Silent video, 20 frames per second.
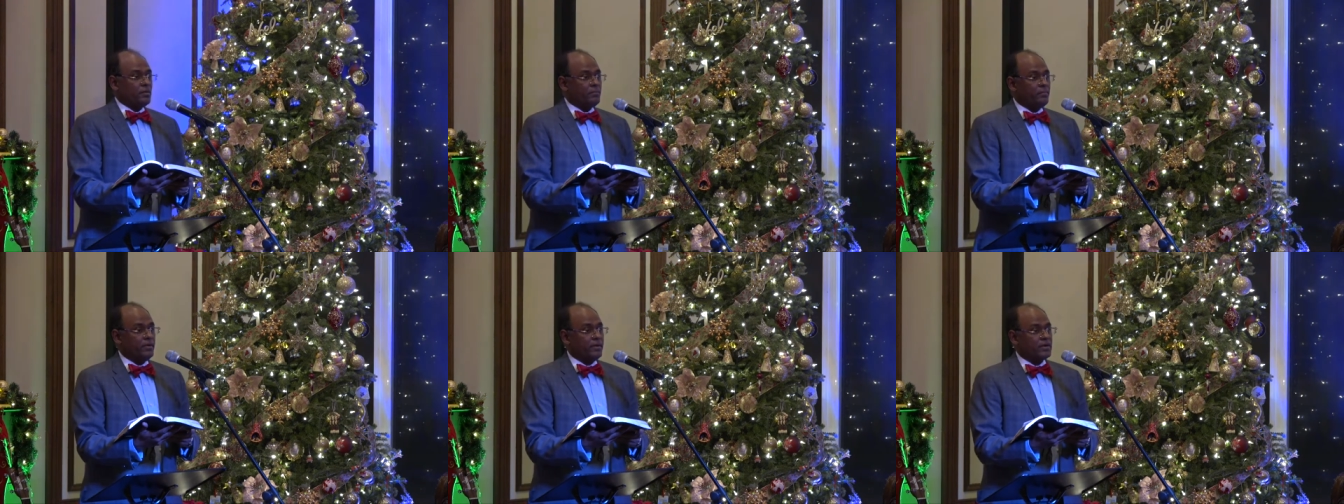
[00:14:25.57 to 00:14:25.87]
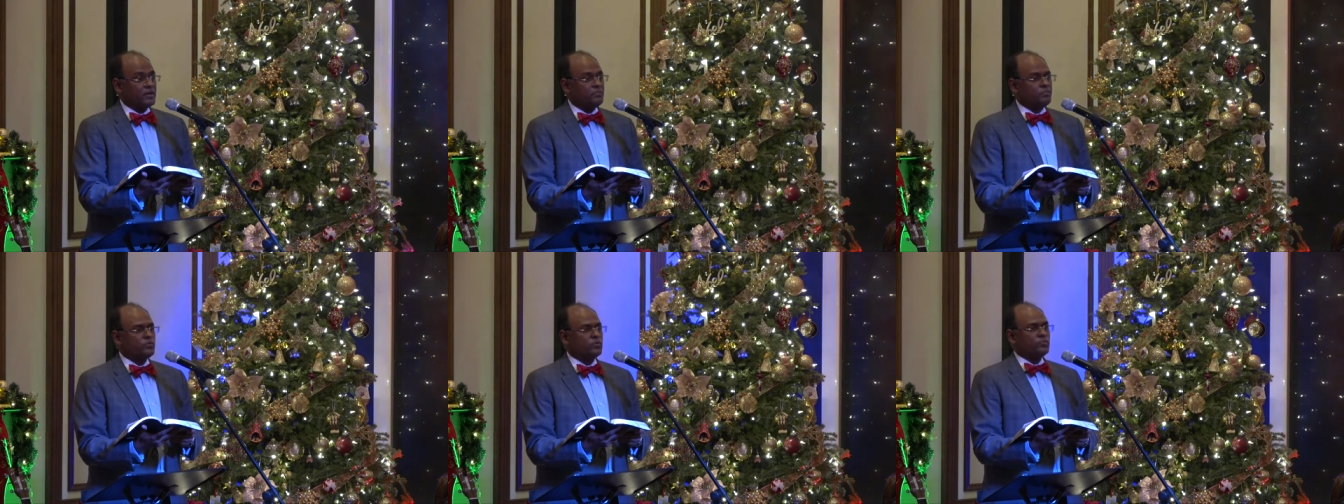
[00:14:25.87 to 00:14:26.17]

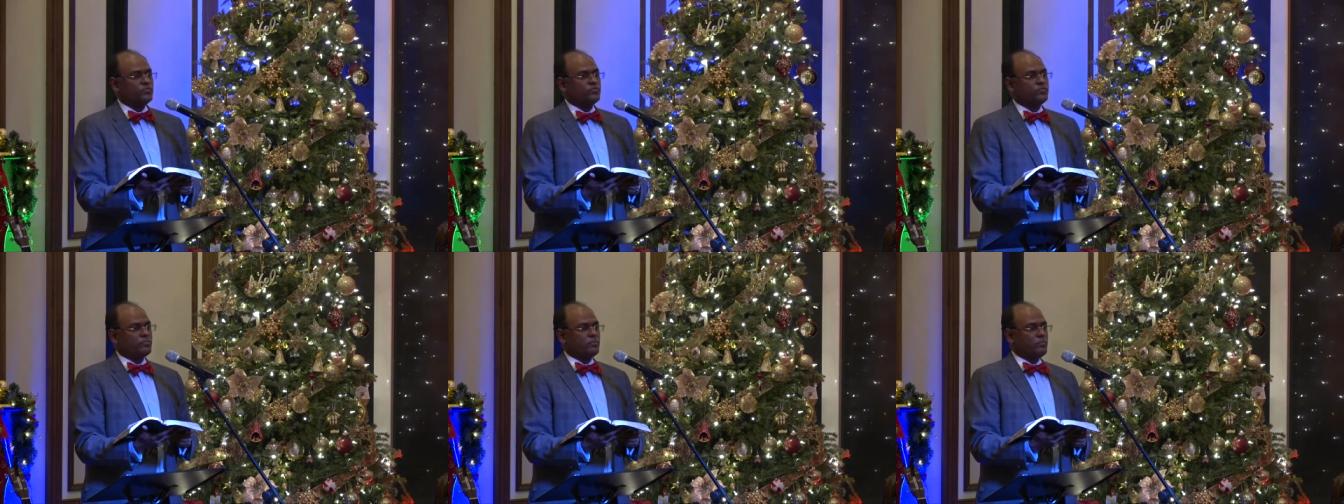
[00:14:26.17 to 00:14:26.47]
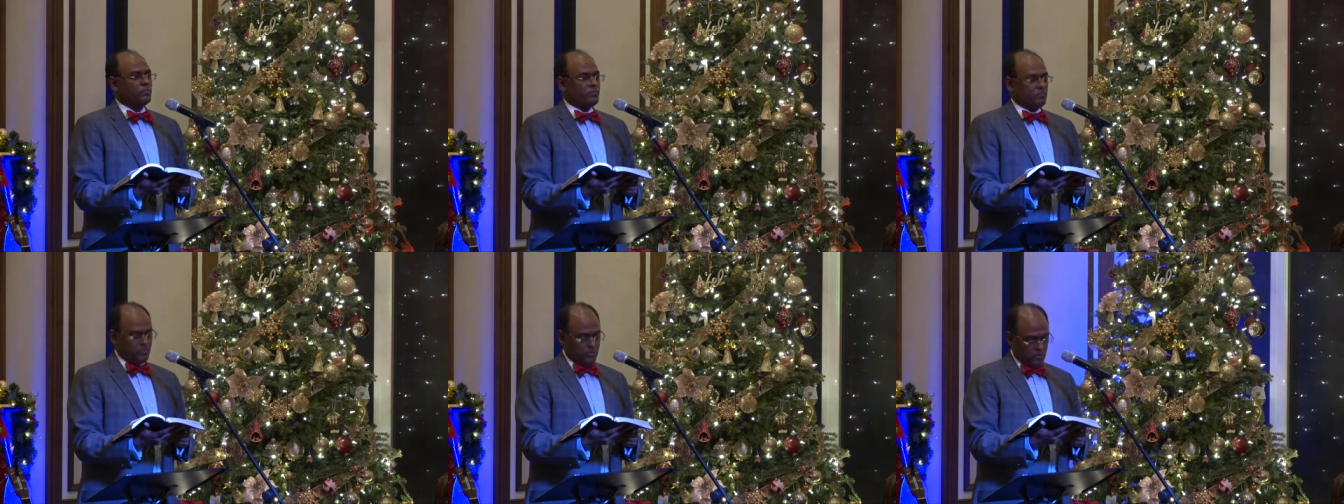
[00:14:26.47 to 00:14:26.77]
bear a
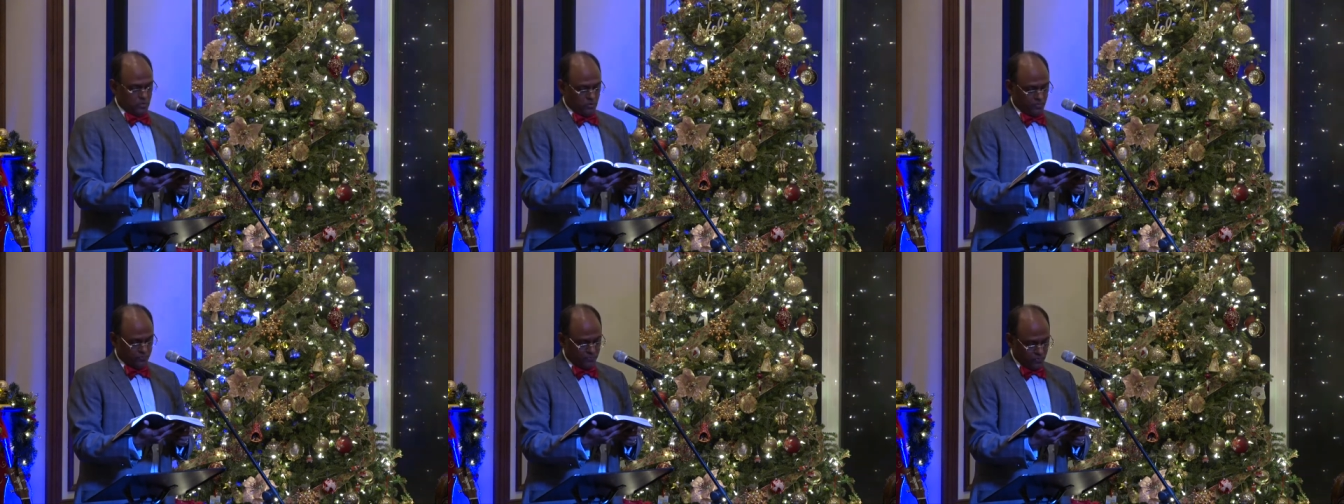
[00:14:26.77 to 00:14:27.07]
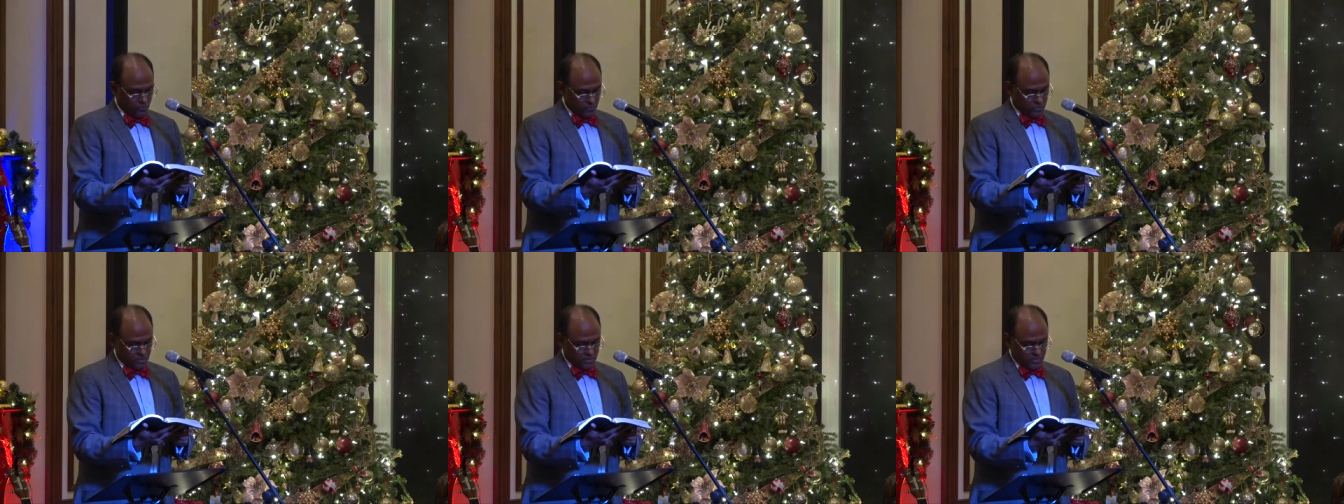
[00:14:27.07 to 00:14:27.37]
good
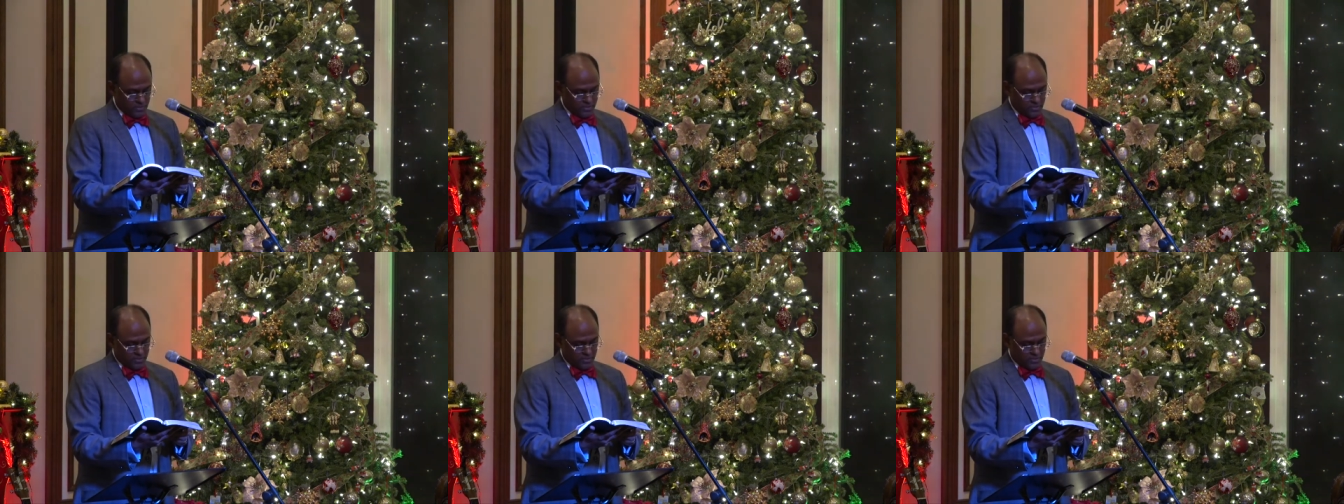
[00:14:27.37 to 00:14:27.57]
fruit.